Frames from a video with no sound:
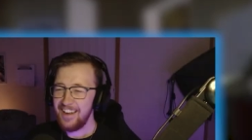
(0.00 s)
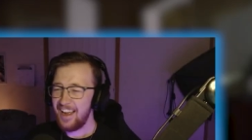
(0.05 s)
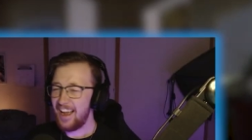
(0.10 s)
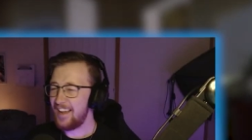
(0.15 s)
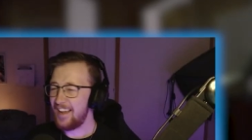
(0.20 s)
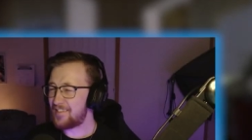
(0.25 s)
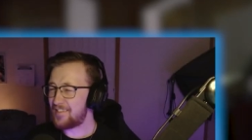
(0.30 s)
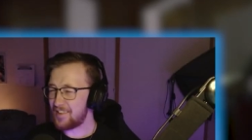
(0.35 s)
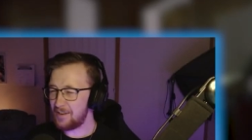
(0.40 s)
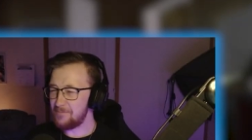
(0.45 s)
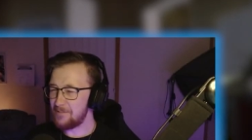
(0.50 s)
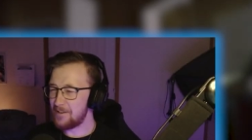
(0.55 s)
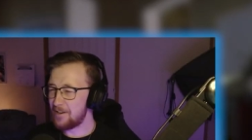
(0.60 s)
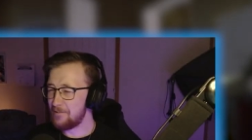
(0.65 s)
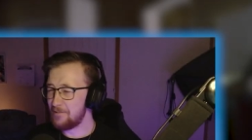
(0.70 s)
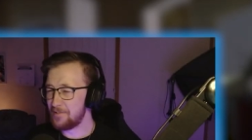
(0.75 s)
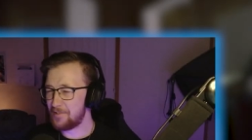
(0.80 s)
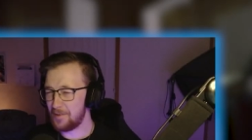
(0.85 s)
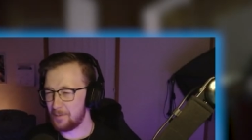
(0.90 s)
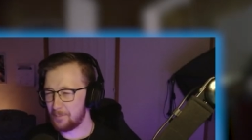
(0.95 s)
As someone
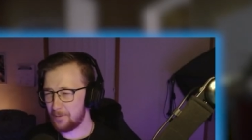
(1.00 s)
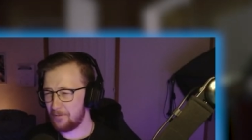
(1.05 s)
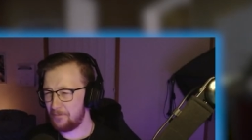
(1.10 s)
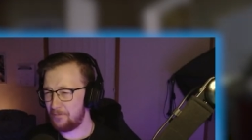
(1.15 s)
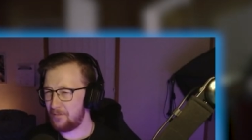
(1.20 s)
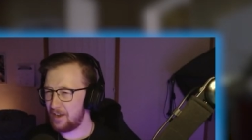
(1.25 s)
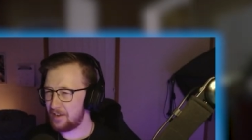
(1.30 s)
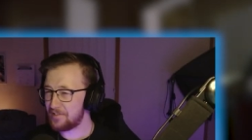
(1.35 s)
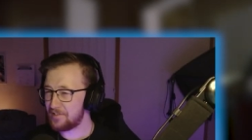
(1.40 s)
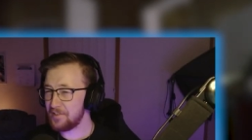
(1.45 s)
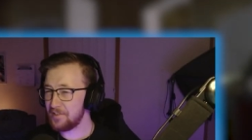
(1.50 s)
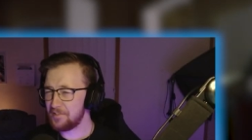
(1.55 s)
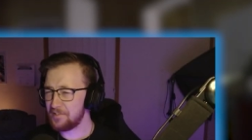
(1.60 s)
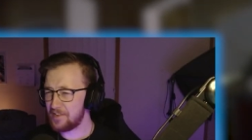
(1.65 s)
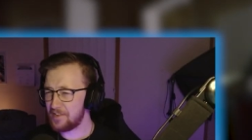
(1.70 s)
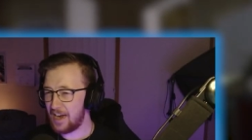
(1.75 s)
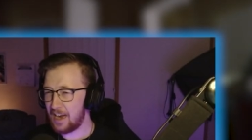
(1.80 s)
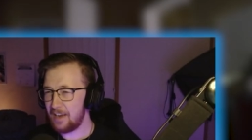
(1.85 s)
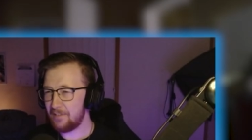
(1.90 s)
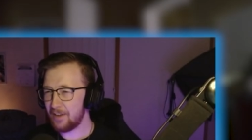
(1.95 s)
who was a professional
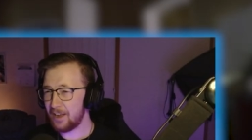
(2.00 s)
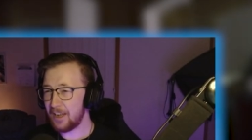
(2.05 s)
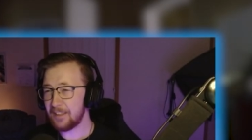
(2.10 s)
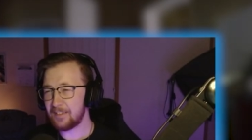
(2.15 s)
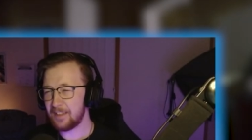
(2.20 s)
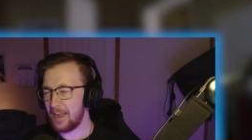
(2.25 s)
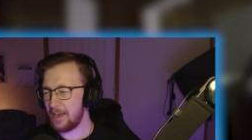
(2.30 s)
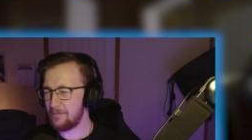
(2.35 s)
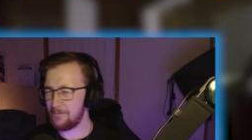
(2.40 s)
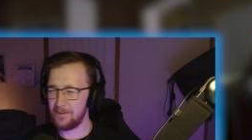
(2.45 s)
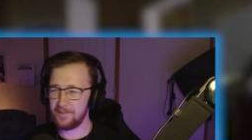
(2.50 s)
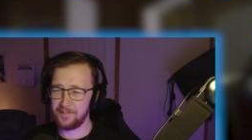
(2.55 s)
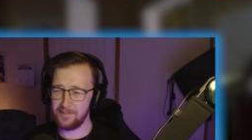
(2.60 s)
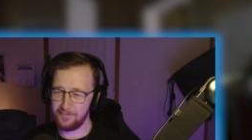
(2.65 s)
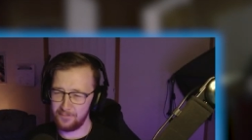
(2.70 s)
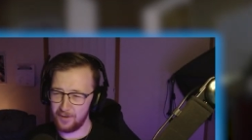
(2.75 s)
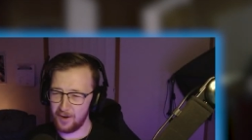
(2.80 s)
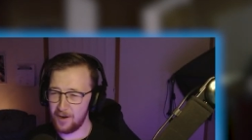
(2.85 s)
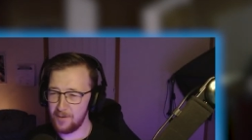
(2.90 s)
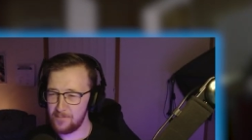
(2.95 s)
diver, that wasn't very